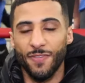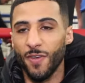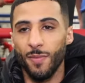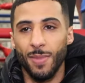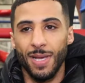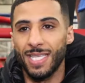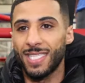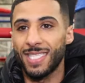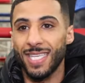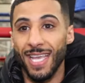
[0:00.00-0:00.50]
for
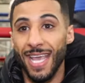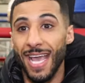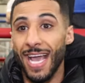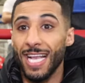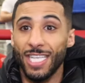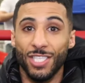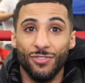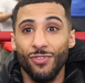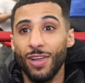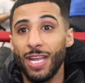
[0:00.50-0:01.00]
me to say yeah
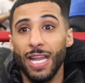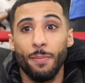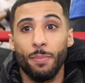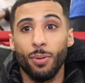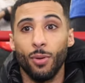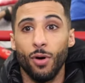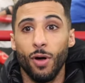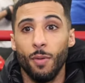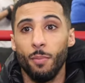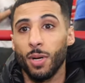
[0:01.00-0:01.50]
it's really
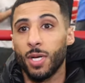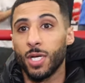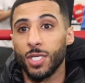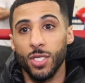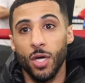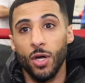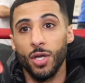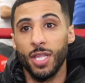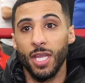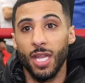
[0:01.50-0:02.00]
important
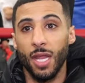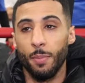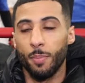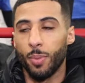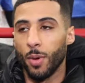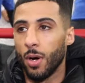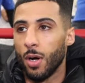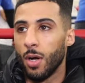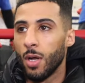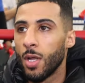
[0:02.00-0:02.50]
because i did it
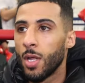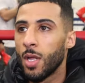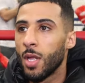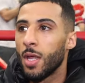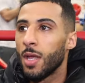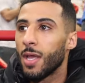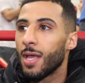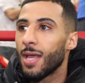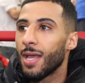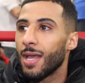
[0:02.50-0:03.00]
but
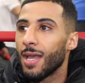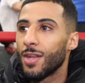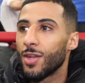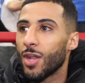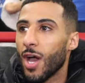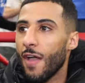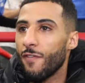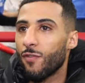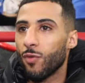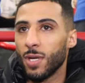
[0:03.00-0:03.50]

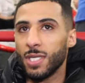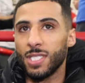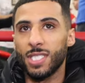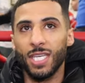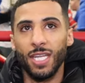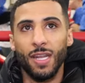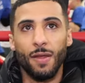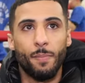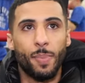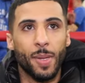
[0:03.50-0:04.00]
not everyone's
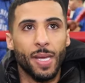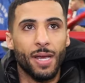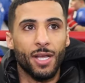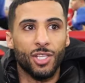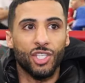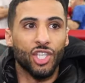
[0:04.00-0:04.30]
going to be a